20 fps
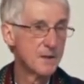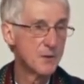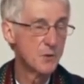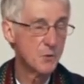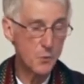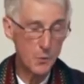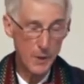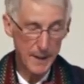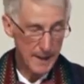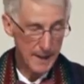
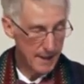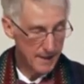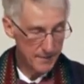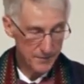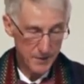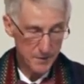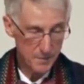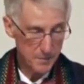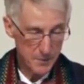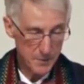
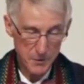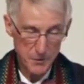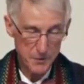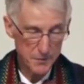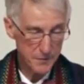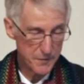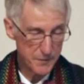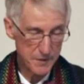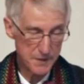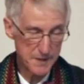Whatever
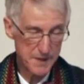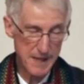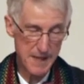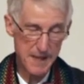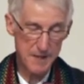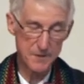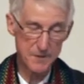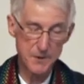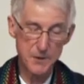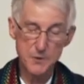beautiful
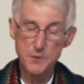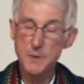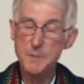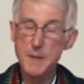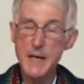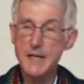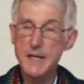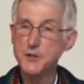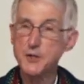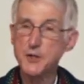sound you
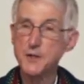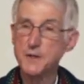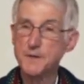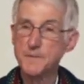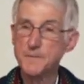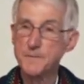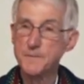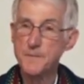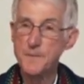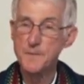imagine,
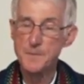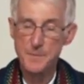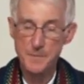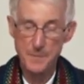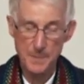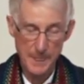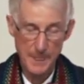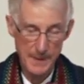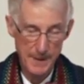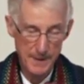
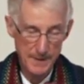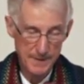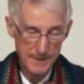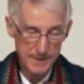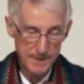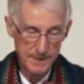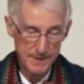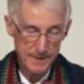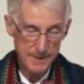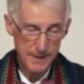
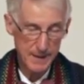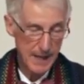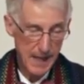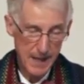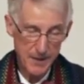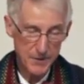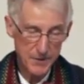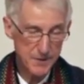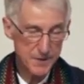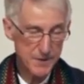allow
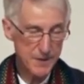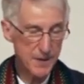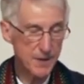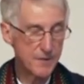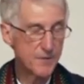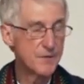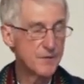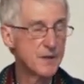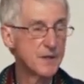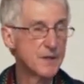
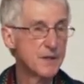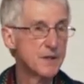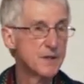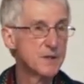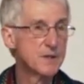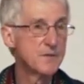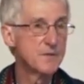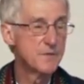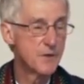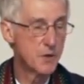yourself
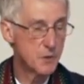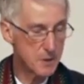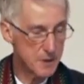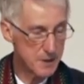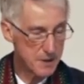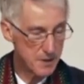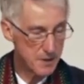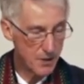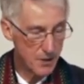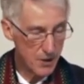to
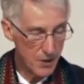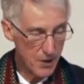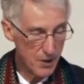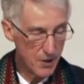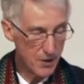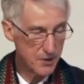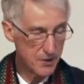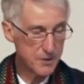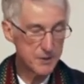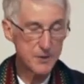focus all